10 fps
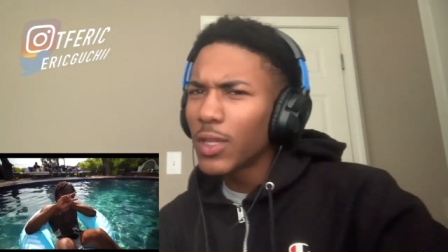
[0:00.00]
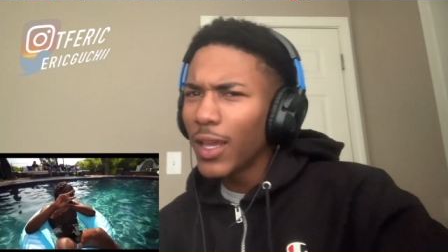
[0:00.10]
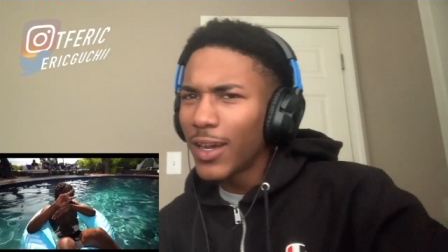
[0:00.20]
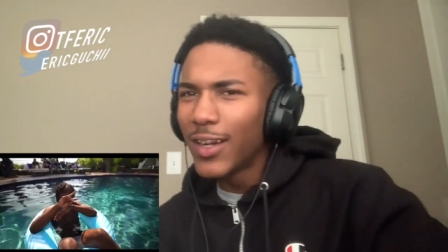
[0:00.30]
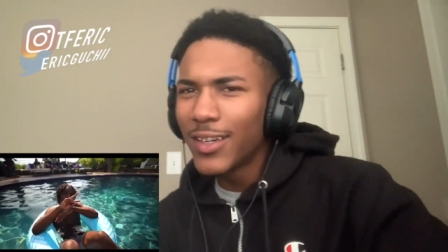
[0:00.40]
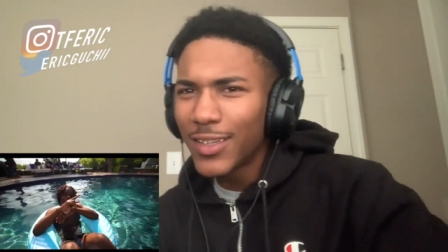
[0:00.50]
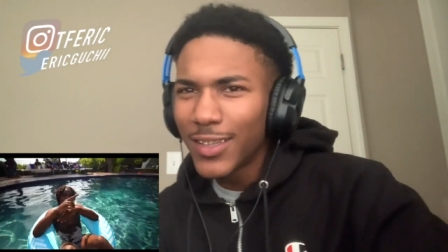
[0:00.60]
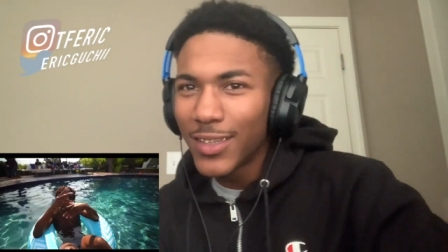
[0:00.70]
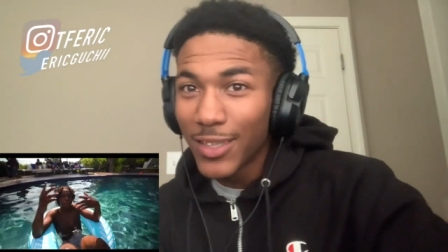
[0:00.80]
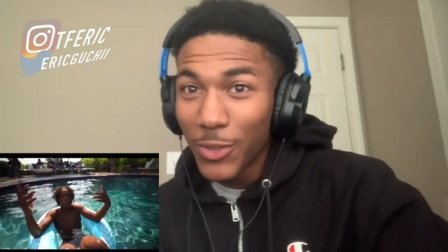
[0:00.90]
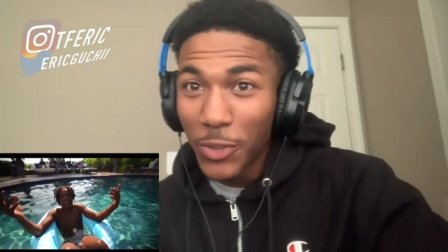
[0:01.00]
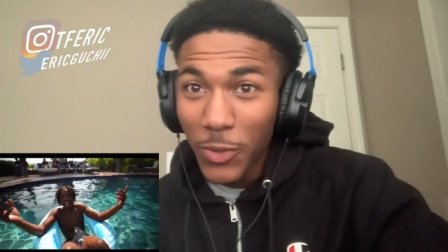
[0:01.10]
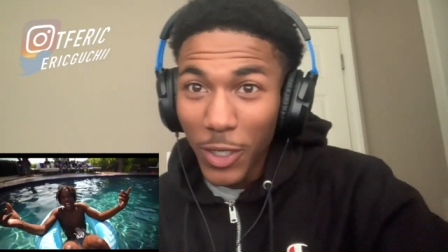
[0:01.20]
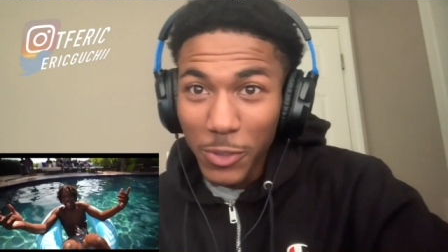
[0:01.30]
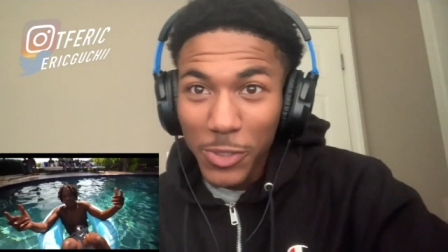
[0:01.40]
Yeah, you do,
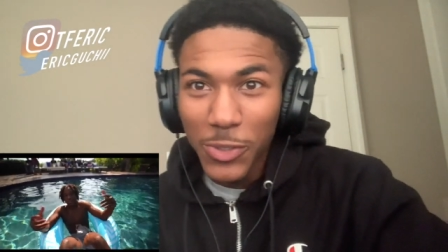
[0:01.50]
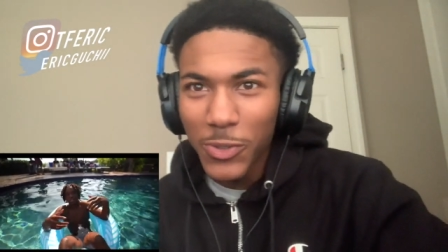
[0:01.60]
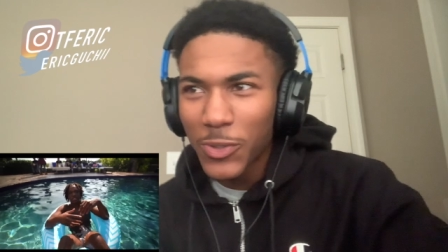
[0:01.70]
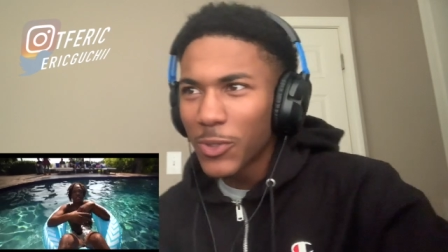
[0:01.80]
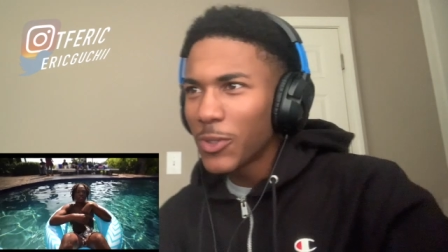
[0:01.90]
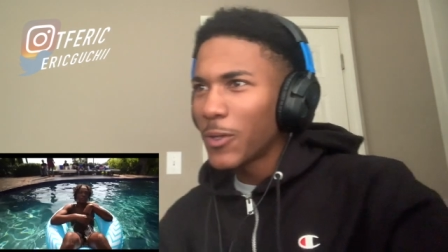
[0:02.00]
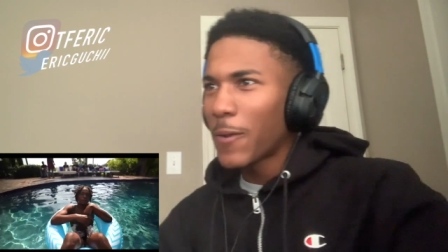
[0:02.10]
don't Baby. you?